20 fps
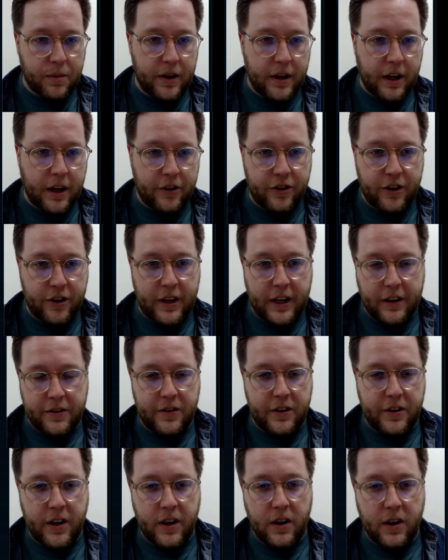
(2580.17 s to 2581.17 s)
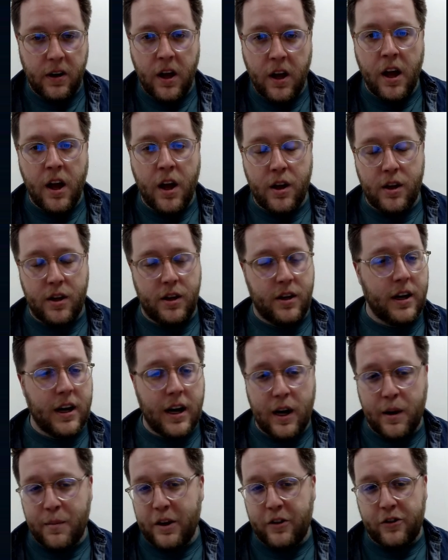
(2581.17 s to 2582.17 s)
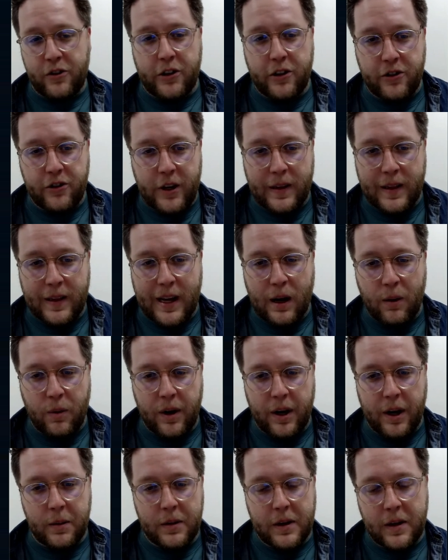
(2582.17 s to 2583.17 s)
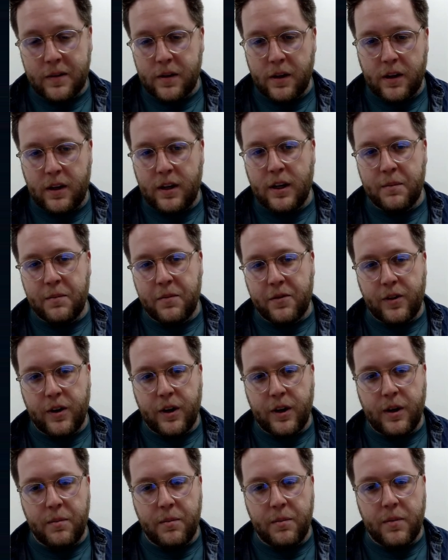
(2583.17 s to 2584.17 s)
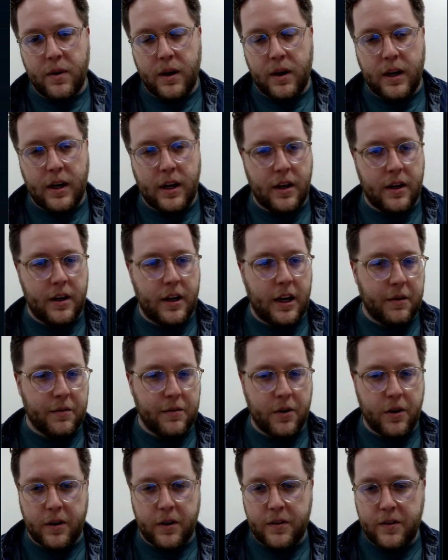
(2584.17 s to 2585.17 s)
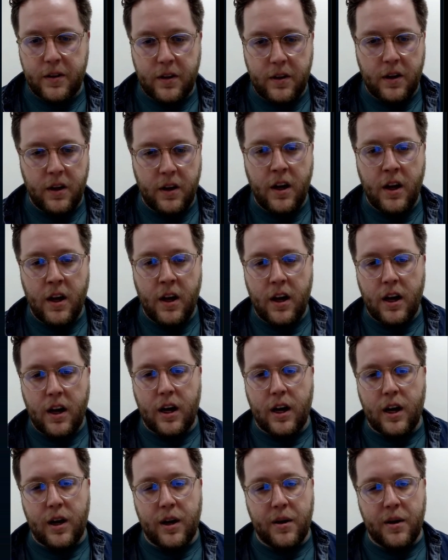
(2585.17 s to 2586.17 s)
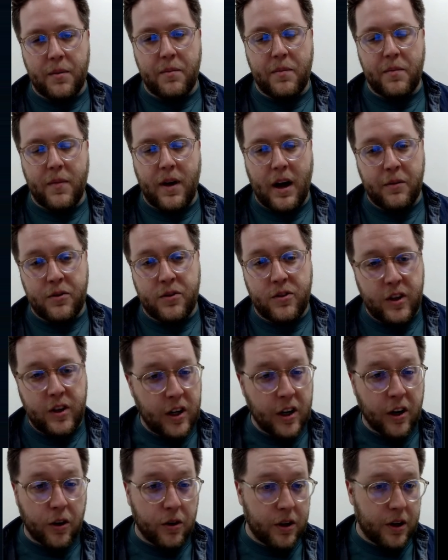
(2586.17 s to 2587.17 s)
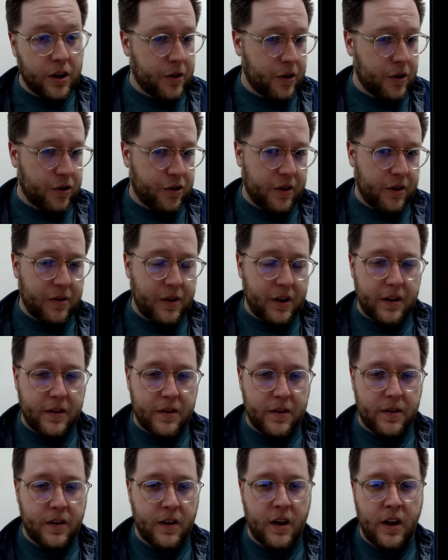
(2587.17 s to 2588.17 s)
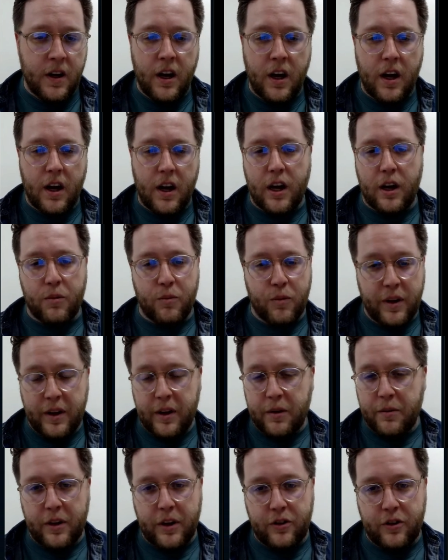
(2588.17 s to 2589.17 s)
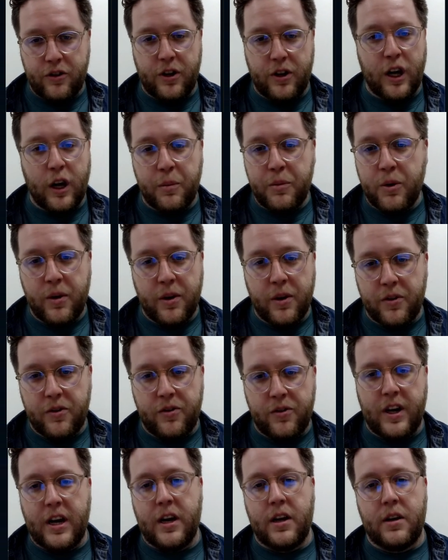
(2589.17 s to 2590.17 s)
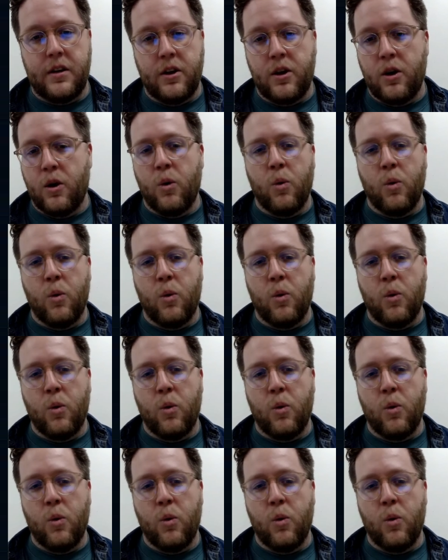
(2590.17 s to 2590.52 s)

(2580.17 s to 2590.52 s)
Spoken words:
production next year, you got to make sure to check that one out. That's going to come from Nate Ferguson. I've seen an early version of this. Really, really should help you understand,